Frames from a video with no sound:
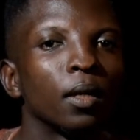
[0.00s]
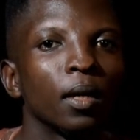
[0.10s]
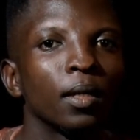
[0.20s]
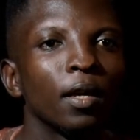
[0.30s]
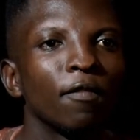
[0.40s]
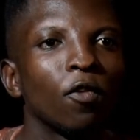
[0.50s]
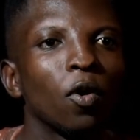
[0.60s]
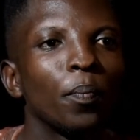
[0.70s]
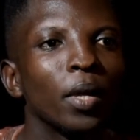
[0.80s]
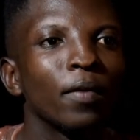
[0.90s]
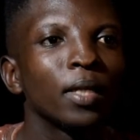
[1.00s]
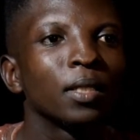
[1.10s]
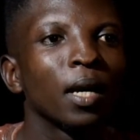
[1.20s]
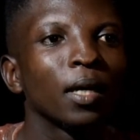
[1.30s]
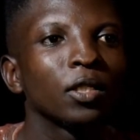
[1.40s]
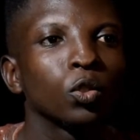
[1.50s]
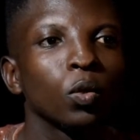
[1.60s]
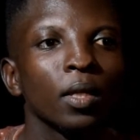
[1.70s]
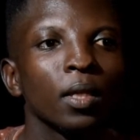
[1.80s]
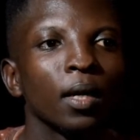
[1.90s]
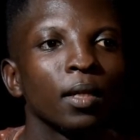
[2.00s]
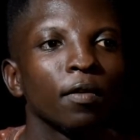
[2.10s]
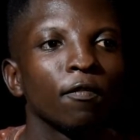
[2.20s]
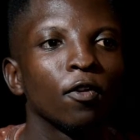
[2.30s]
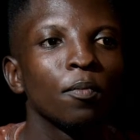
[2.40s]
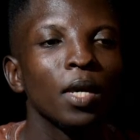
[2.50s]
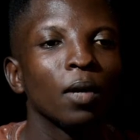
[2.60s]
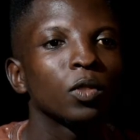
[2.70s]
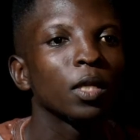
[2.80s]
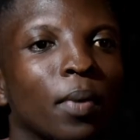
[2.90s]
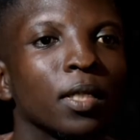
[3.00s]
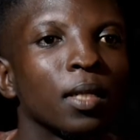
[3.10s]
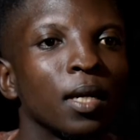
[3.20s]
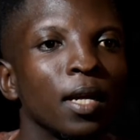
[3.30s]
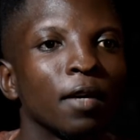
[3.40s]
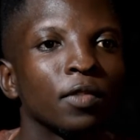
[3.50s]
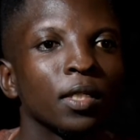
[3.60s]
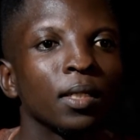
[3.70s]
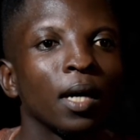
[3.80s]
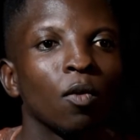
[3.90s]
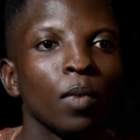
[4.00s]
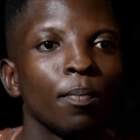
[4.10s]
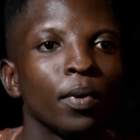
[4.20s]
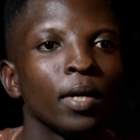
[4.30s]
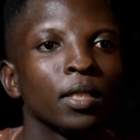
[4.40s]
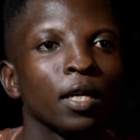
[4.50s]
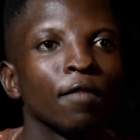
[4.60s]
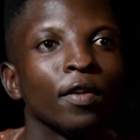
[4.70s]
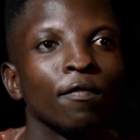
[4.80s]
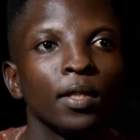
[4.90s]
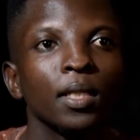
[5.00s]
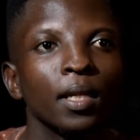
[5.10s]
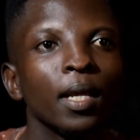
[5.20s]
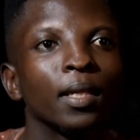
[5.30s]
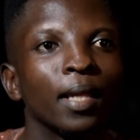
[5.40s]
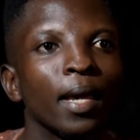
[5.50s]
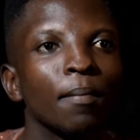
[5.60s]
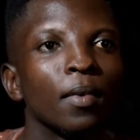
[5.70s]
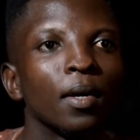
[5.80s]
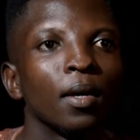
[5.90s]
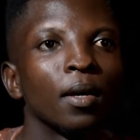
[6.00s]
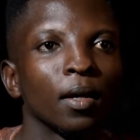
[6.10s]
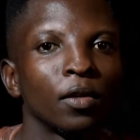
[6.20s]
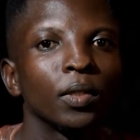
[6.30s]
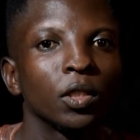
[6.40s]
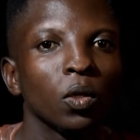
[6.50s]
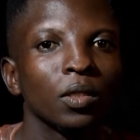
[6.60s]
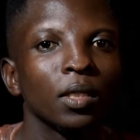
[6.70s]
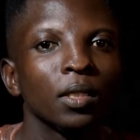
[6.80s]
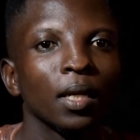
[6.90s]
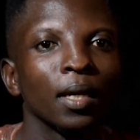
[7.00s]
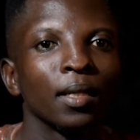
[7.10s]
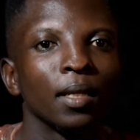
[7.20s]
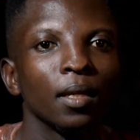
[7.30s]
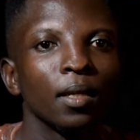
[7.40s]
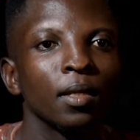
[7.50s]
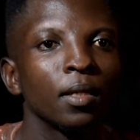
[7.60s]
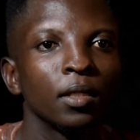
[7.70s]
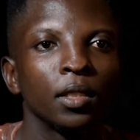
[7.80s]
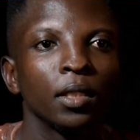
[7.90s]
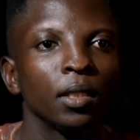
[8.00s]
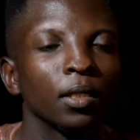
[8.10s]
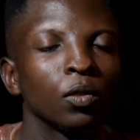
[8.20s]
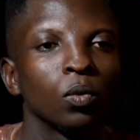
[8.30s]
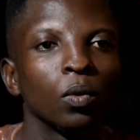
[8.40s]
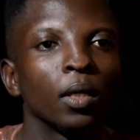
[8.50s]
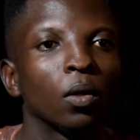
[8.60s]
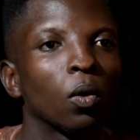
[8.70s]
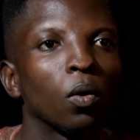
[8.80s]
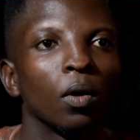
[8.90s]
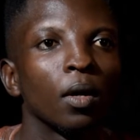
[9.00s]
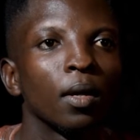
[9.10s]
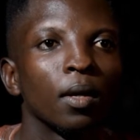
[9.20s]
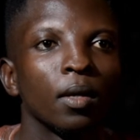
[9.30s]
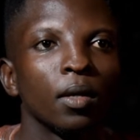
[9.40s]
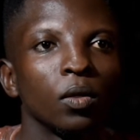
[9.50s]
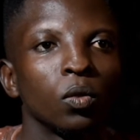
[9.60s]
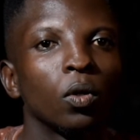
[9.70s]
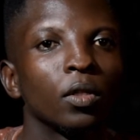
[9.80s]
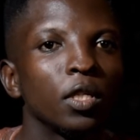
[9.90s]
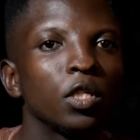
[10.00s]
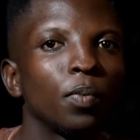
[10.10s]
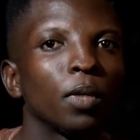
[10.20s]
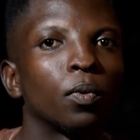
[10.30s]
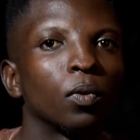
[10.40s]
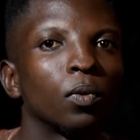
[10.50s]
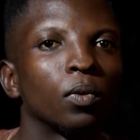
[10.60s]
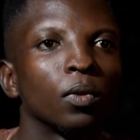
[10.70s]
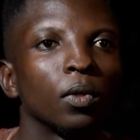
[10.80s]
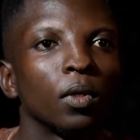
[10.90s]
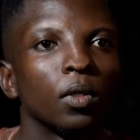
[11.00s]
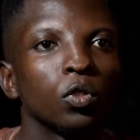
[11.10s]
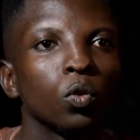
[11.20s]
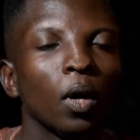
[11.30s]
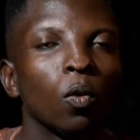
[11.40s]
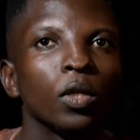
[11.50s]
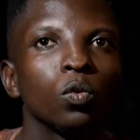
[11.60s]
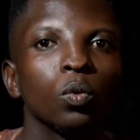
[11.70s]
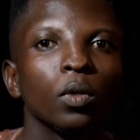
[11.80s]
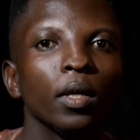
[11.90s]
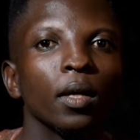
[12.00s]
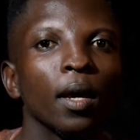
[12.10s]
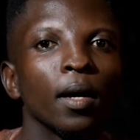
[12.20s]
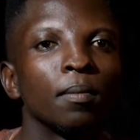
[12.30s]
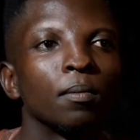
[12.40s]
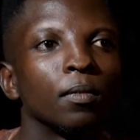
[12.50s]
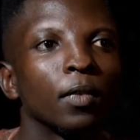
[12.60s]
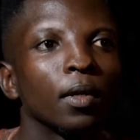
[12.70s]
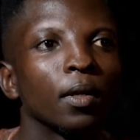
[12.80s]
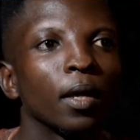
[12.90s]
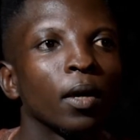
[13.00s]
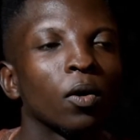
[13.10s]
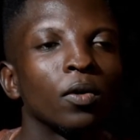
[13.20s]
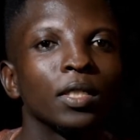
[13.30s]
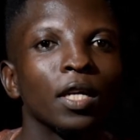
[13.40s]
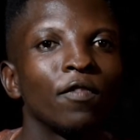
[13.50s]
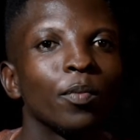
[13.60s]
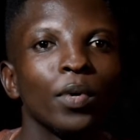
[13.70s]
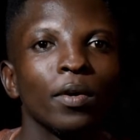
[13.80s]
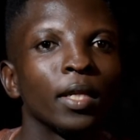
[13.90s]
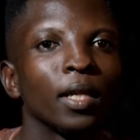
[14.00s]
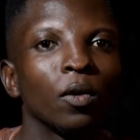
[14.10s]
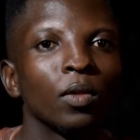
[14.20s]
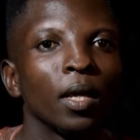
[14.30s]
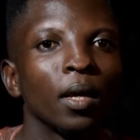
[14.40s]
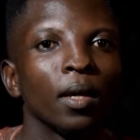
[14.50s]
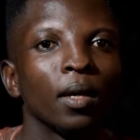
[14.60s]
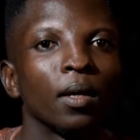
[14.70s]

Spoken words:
And then for parents that are showing that, for me, I would say personally, I've seen how my parents have invested their time and resources and energy, and all, on these people. So I want to encourage every parent out there